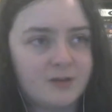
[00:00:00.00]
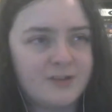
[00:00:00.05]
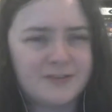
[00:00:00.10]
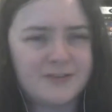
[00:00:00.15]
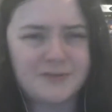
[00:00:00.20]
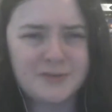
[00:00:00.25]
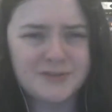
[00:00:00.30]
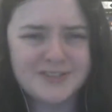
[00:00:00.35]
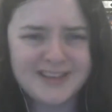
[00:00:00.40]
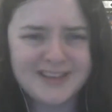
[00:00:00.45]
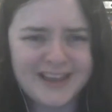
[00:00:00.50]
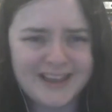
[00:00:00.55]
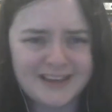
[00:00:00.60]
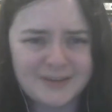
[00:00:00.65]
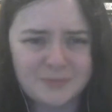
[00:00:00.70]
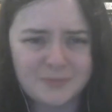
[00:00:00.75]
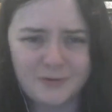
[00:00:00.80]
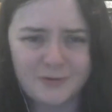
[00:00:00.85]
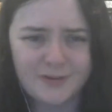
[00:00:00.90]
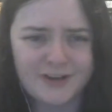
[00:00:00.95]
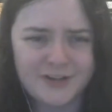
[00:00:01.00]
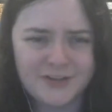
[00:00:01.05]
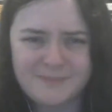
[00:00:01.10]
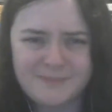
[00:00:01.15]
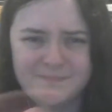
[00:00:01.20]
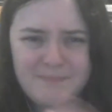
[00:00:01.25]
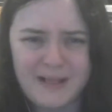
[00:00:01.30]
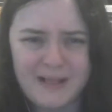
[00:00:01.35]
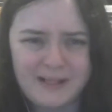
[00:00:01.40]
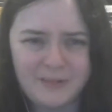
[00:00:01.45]
"Oh, of course you're getting into war college,
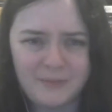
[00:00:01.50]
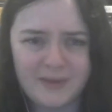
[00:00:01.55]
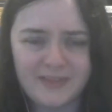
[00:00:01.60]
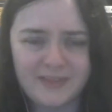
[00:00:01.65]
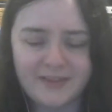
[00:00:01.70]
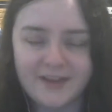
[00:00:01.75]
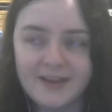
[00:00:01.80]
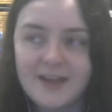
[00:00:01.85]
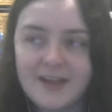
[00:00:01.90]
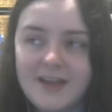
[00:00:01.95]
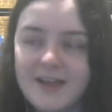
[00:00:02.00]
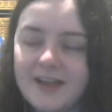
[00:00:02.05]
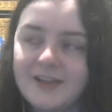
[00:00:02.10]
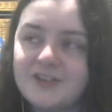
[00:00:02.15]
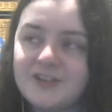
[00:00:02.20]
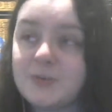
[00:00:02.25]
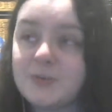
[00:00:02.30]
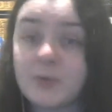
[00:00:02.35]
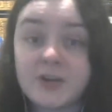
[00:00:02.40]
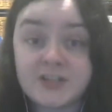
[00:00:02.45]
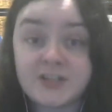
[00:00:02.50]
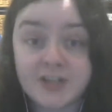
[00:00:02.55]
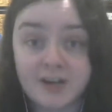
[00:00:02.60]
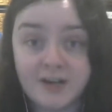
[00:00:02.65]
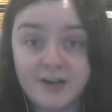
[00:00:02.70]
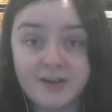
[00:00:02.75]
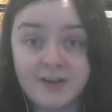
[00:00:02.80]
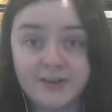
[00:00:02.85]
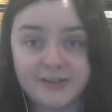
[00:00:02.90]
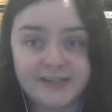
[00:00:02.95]
you're a bellwether," and she wanted to
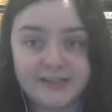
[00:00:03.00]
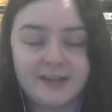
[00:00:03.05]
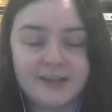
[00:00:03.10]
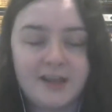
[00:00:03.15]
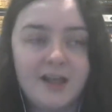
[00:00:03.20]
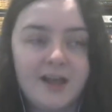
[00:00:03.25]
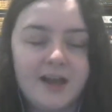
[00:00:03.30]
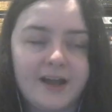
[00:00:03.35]
earn it.